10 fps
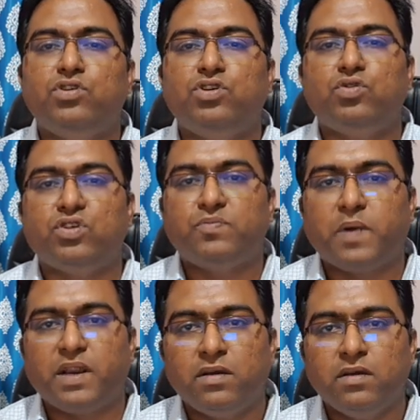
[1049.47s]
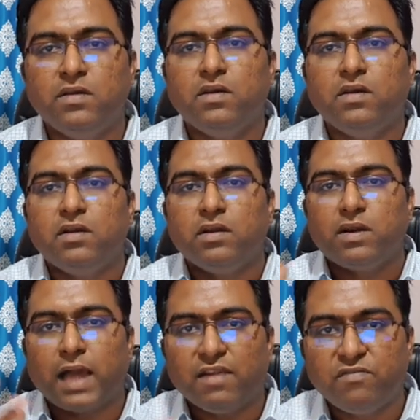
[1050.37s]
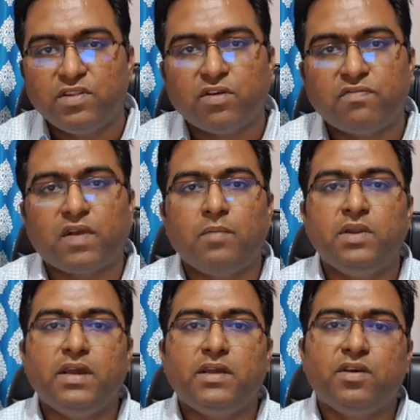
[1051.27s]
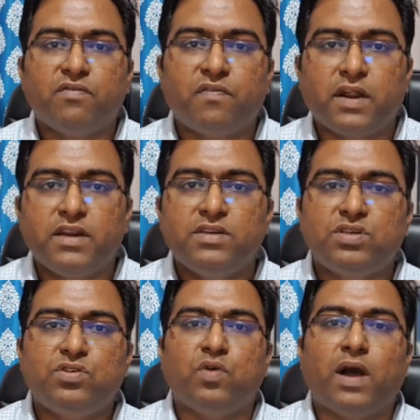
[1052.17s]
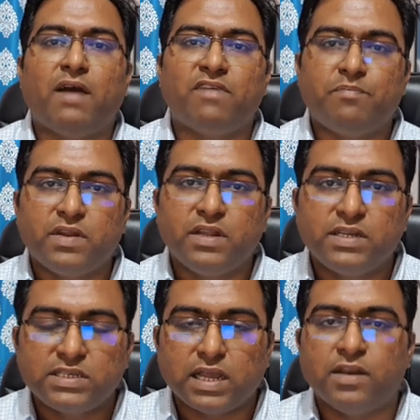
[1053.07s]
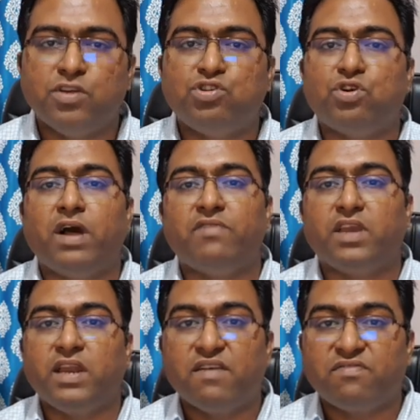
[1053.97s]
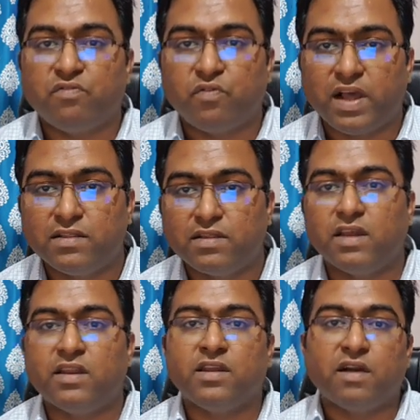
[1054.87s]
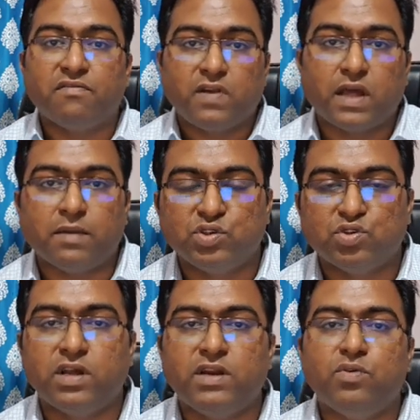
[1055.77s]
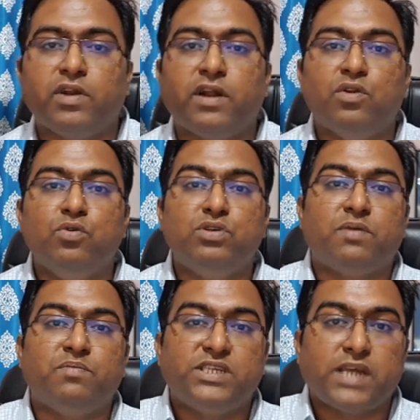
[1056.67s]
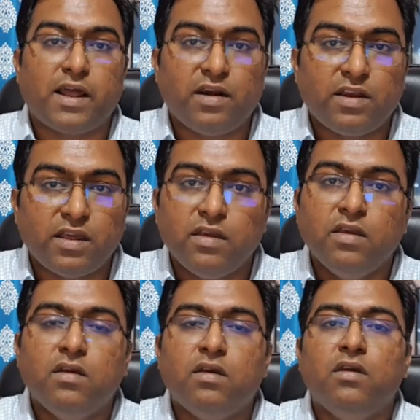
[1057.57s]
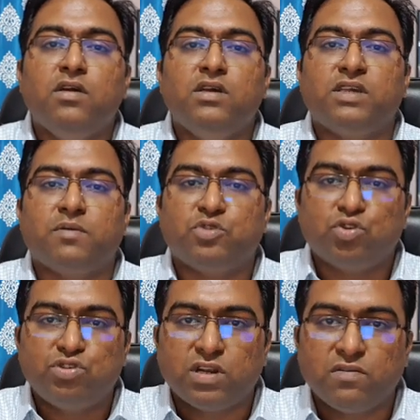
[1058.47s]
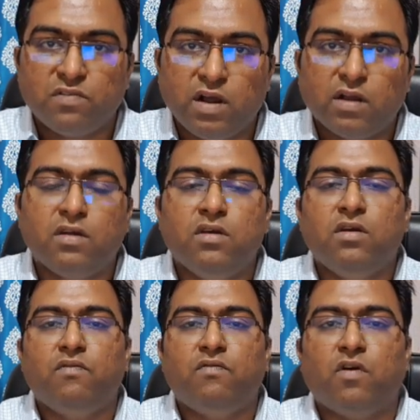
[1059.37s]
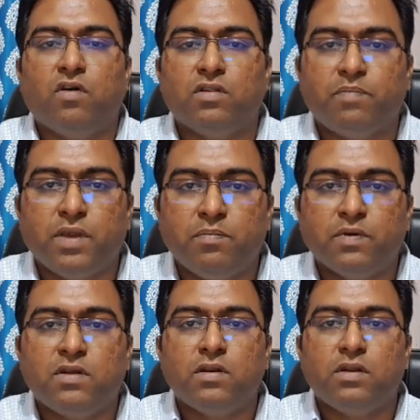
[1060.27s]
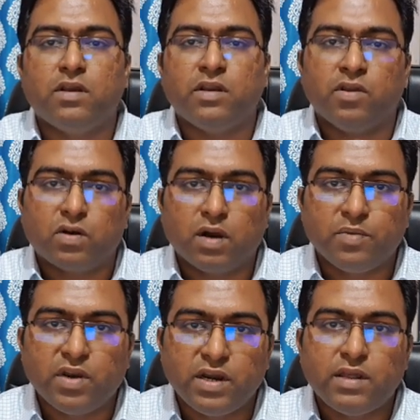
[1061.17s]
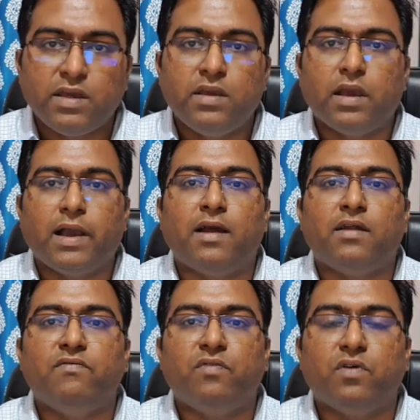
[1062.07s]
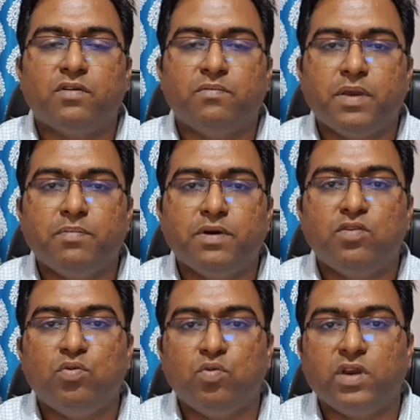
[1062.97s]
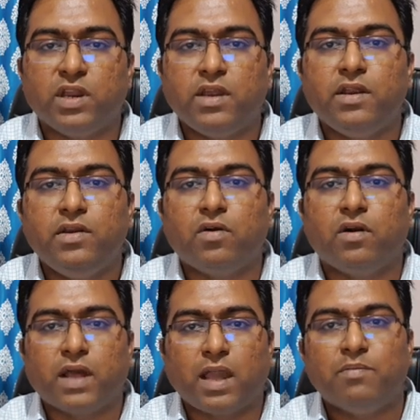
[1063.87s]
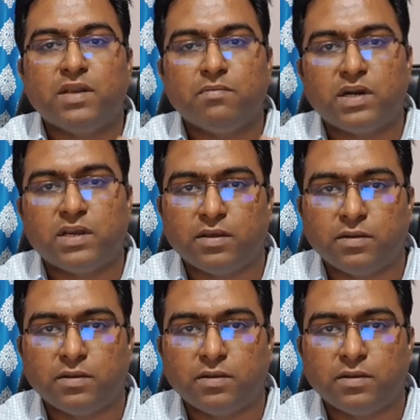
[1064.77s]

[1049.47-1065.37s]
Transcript: to spend time with your family and your friends to have happiness, and you should have enough wealth and enough time so that you can do some charity, some social work for the people in your community and for the people who need your time and money.